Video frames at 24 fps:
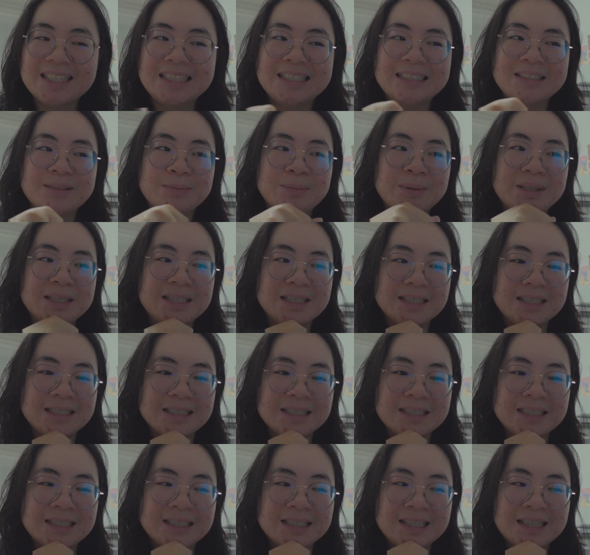is
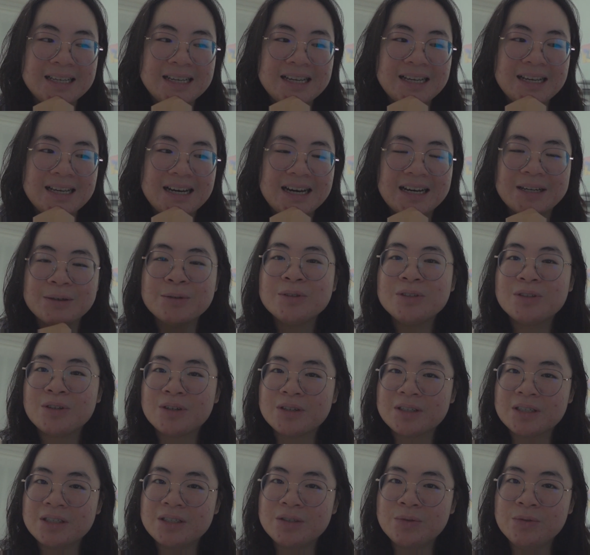because I was
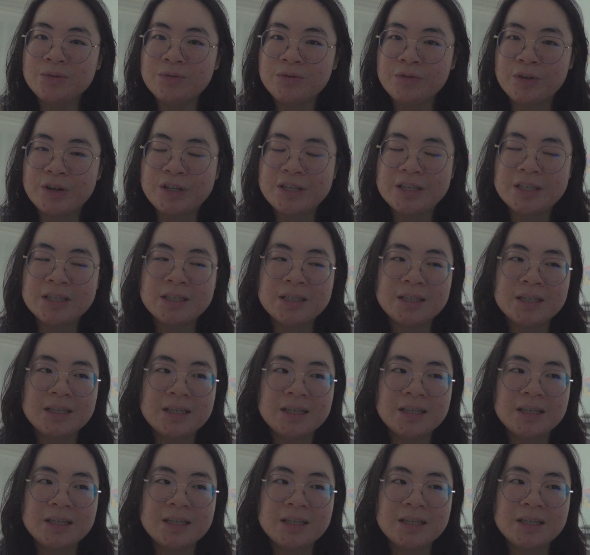talking to a friend